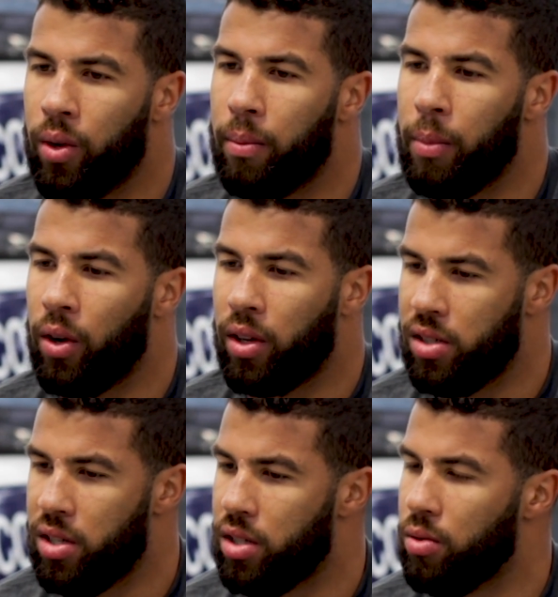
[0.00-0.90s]
and be on a
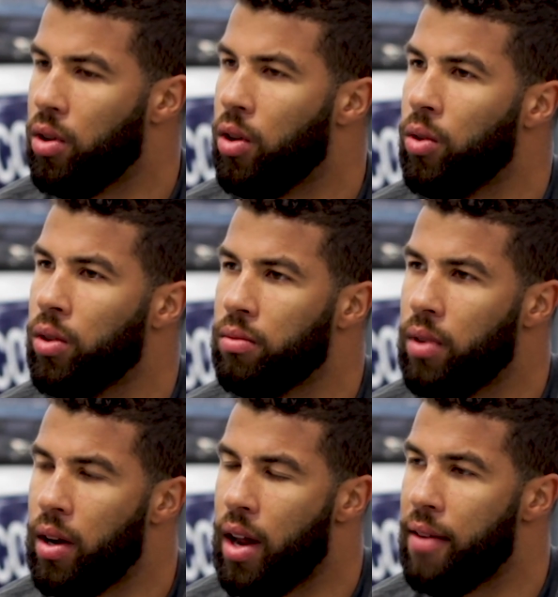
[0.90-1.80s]
consistent roll
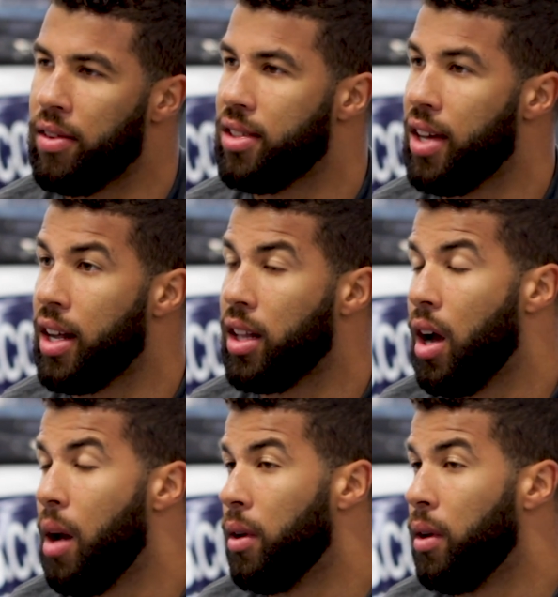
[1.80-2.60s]
and have a steady climb.